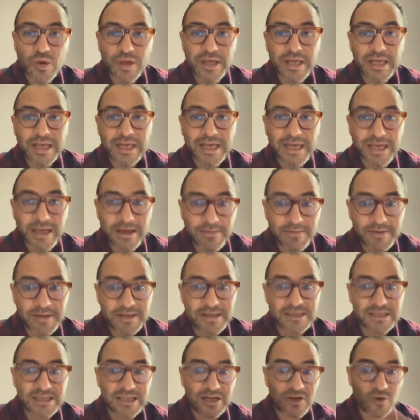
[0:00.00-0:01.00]
inhibit
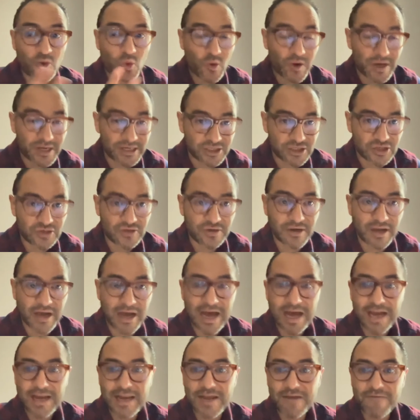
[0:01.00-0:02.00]
secretion
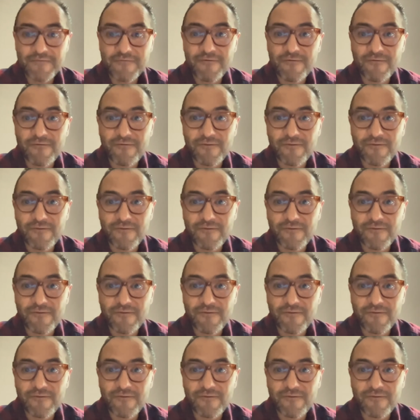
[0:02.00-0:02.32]
and